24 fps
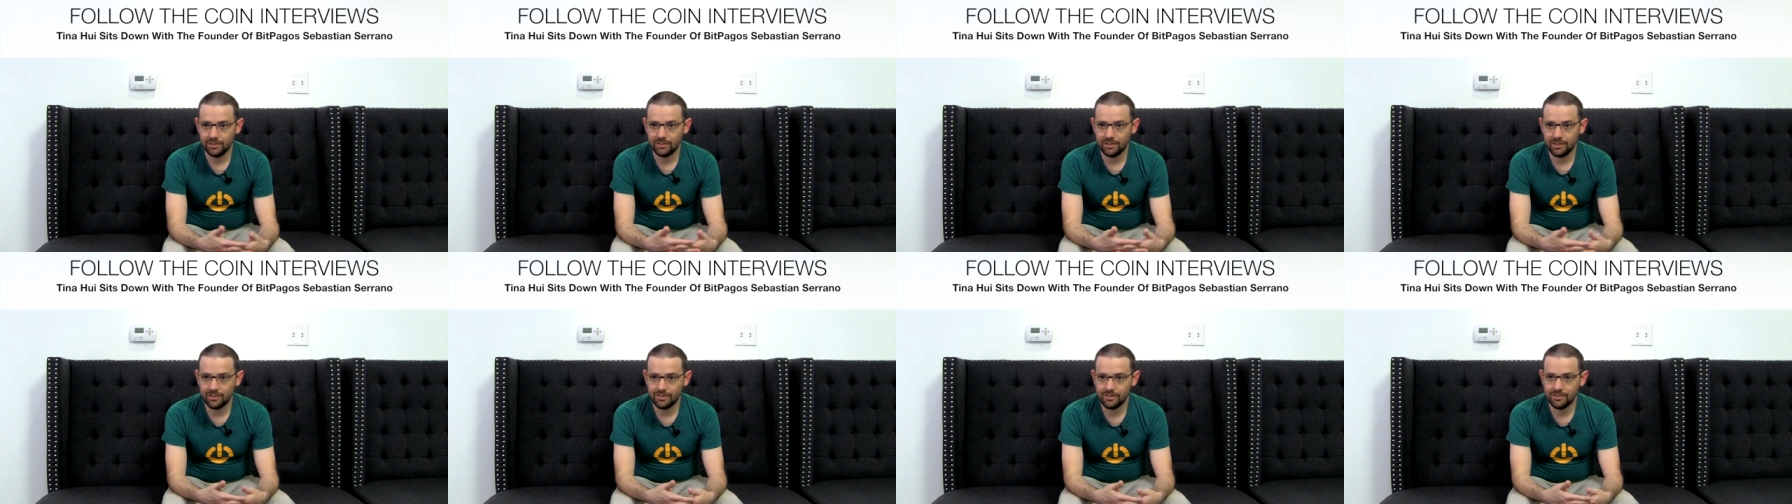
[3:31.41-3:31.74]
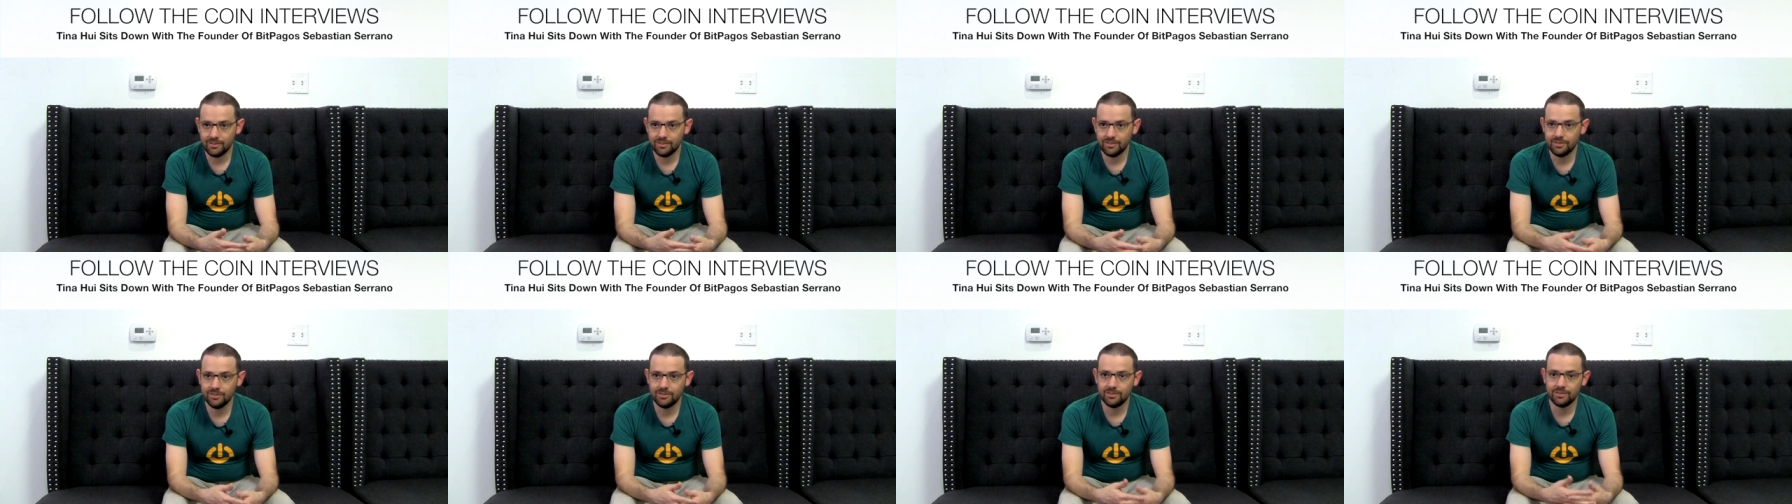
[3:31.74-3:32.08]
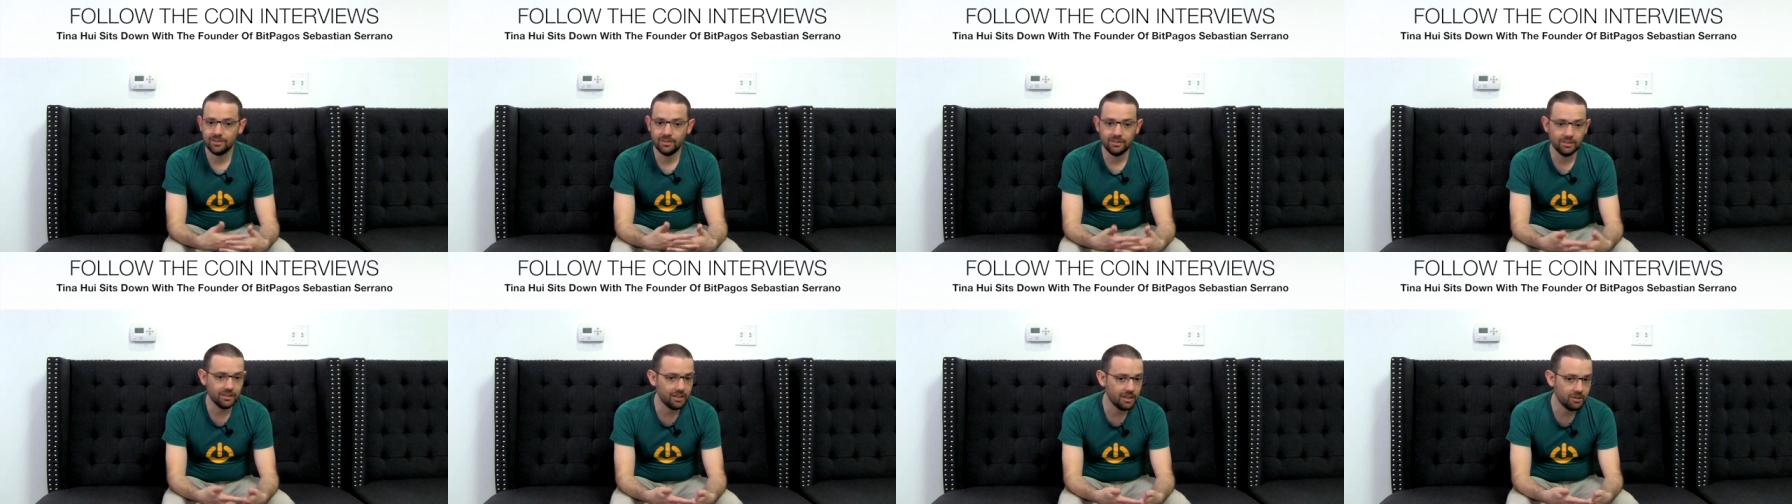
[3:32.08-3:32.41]
crises
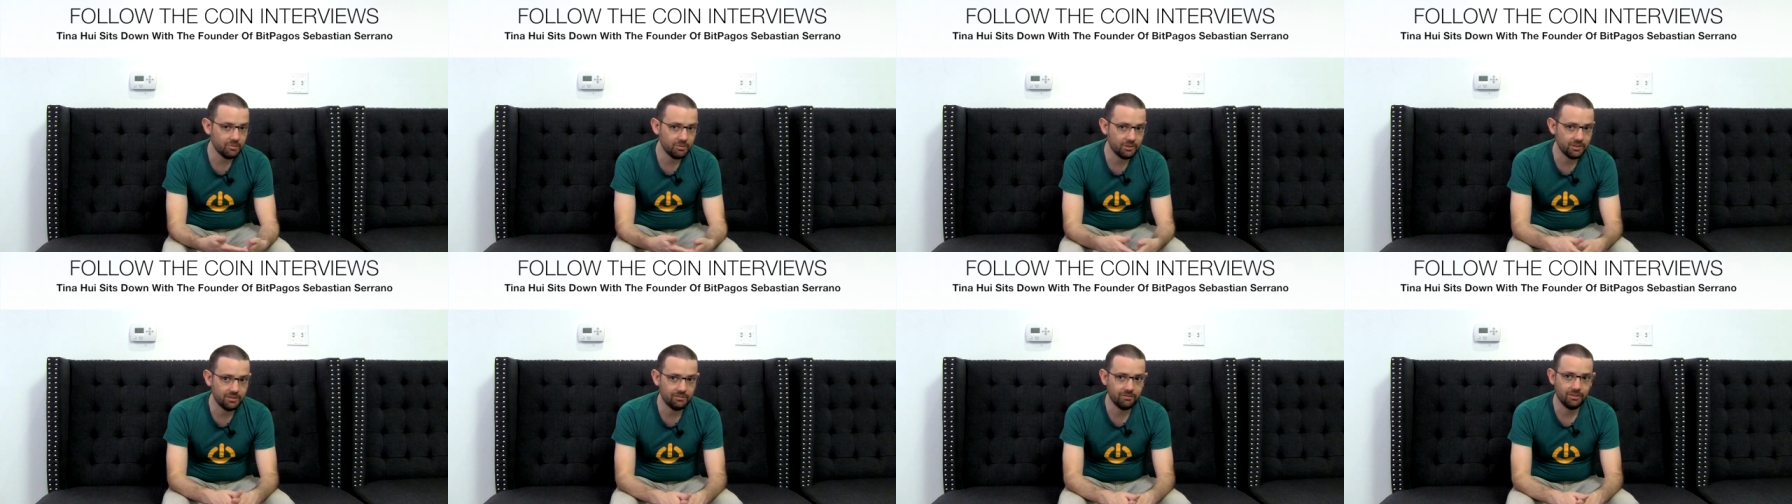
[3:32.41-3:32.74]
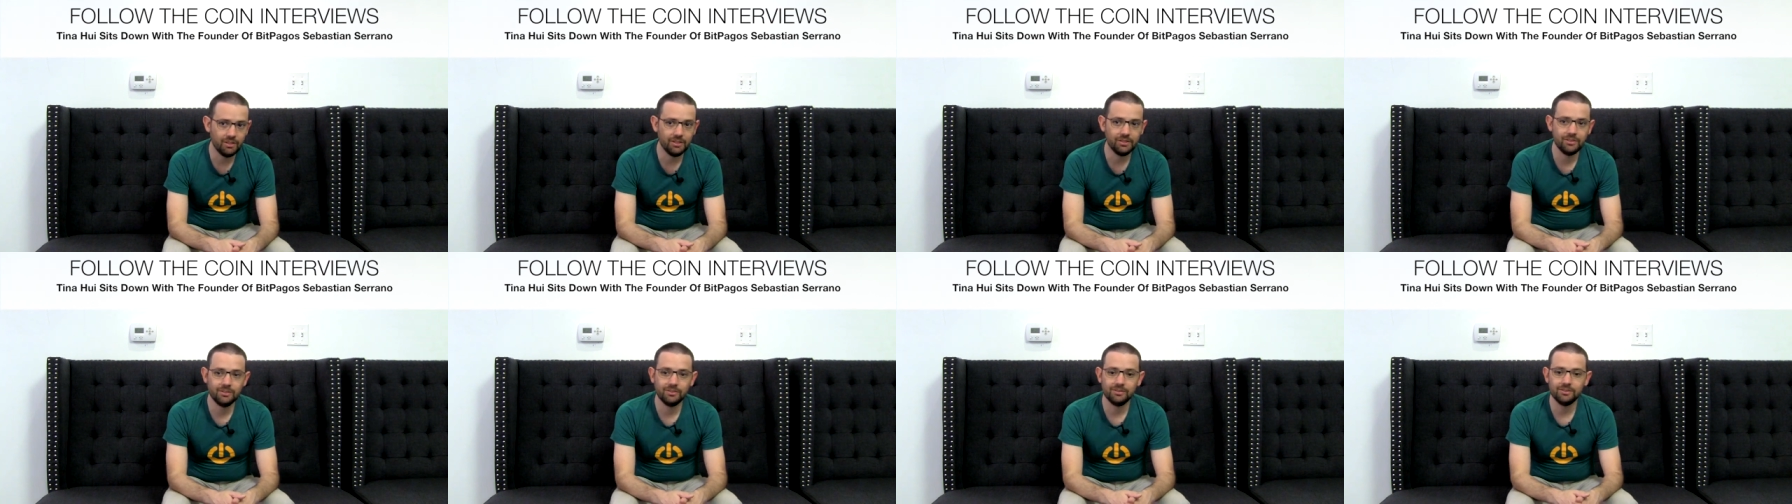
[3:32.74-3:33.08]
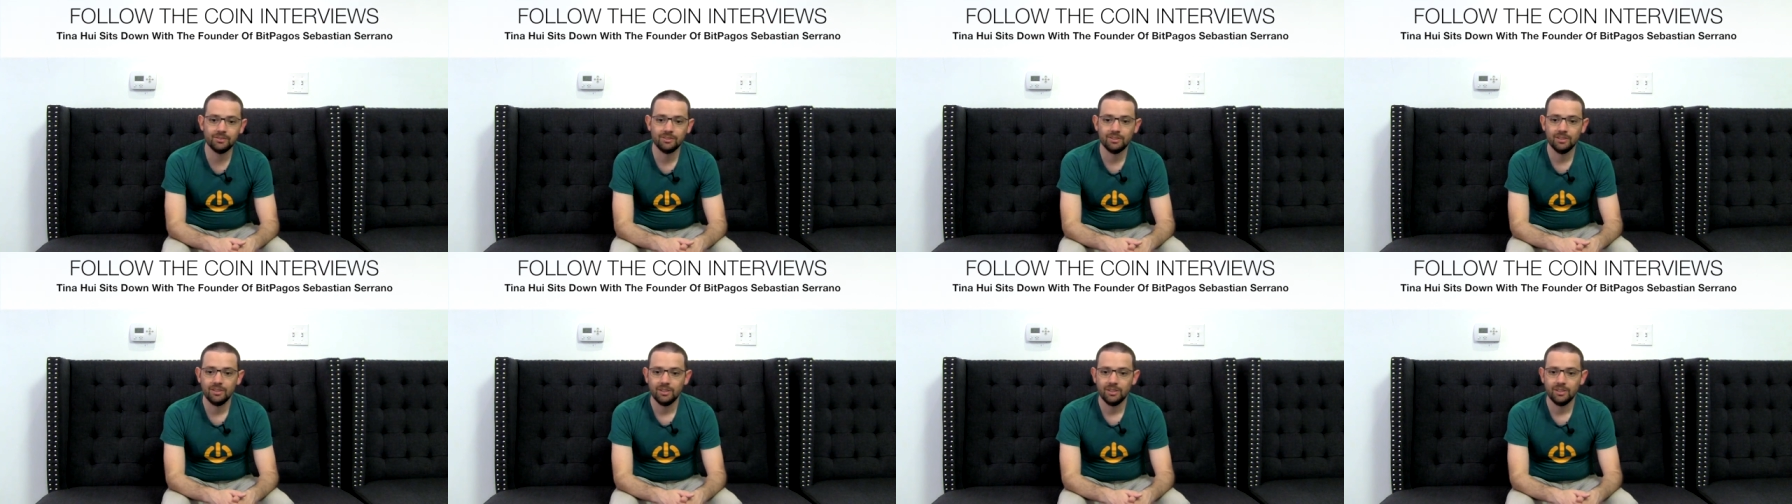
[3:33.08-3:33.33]
and hyperinflations,